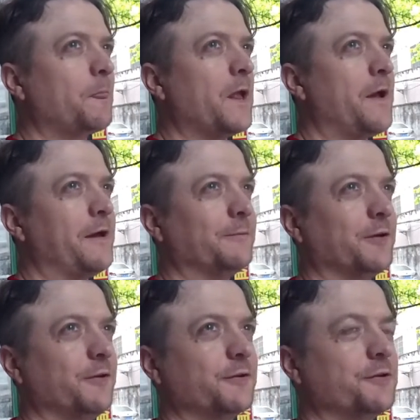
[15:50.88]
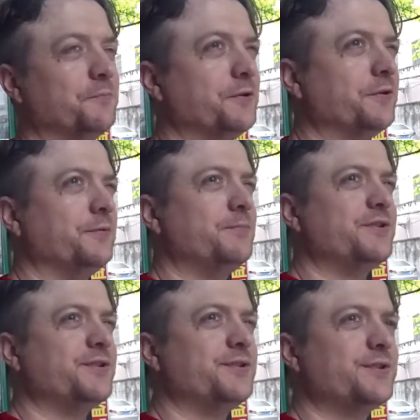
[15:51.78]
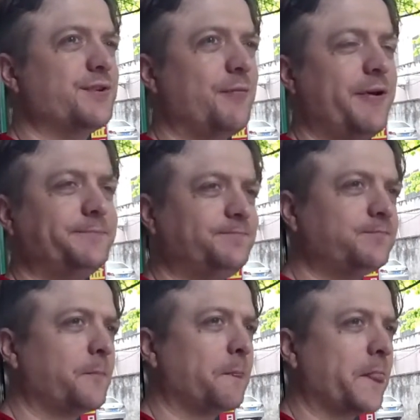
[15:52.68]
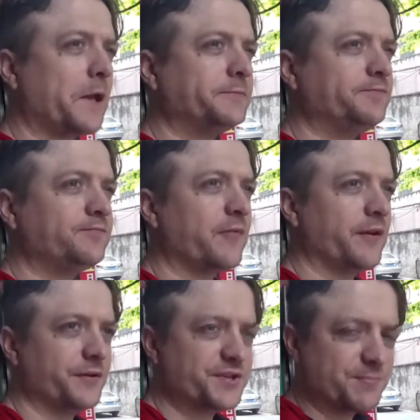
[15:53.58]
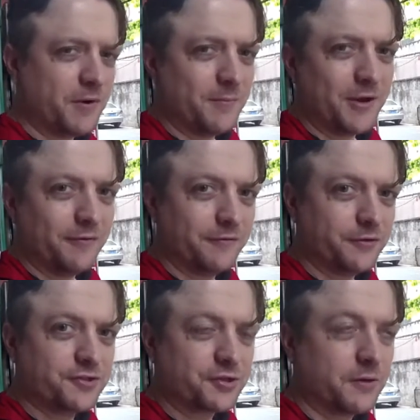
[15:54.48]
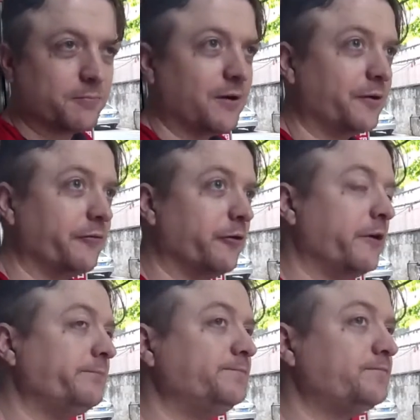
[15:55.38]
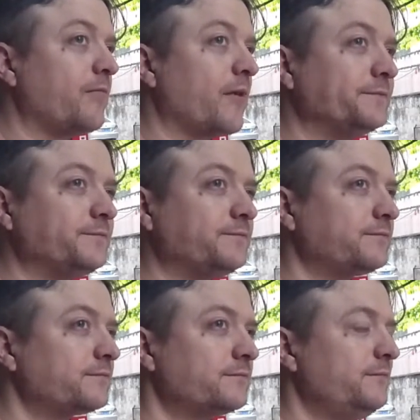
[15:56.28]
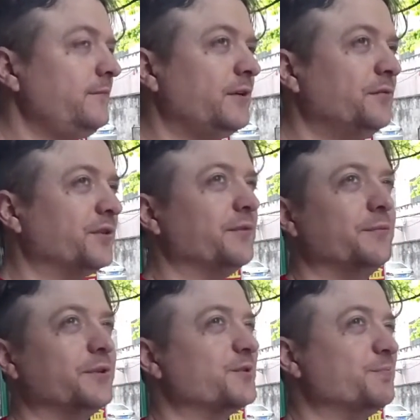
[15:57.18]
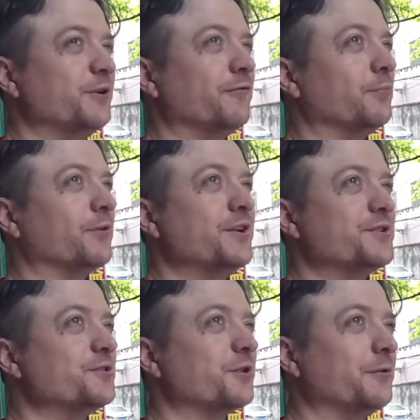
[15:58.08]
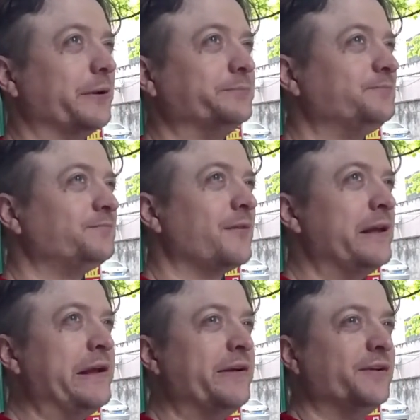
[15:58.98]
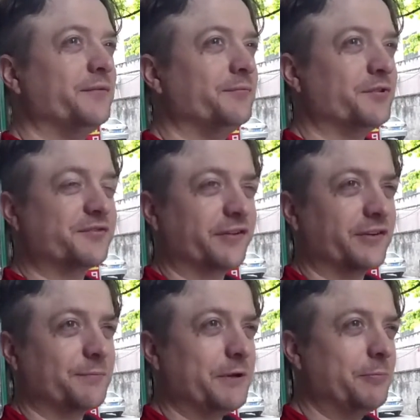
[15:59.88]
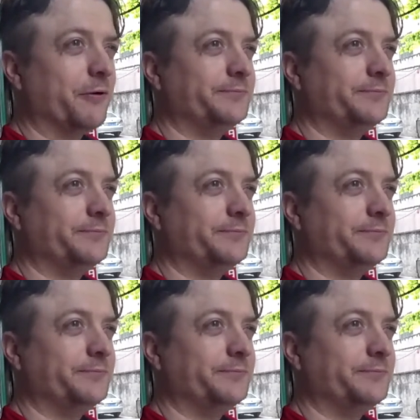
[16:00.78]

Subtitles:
I had my own computer business somewhat in a small mountain village called Roda, with the most beautiful place in Germany, the most friendly people,